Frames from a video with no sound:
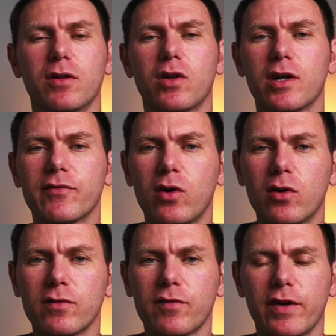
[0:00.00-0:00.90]
live
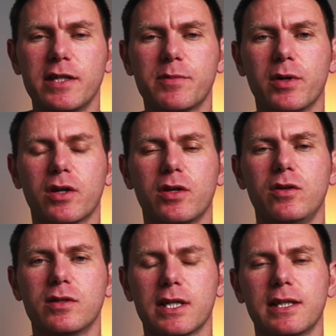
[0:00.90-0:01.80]
on Facebook
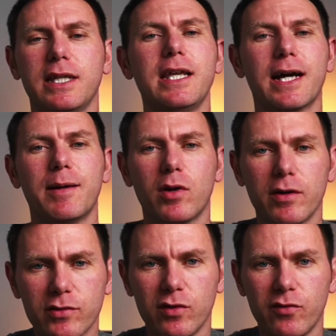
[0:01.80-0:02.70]
using the Ecamm
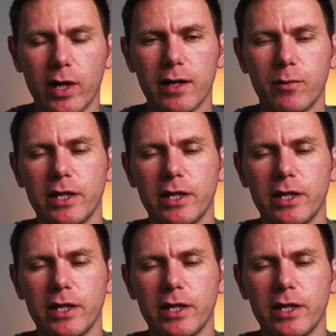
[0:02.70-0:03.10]
Live software,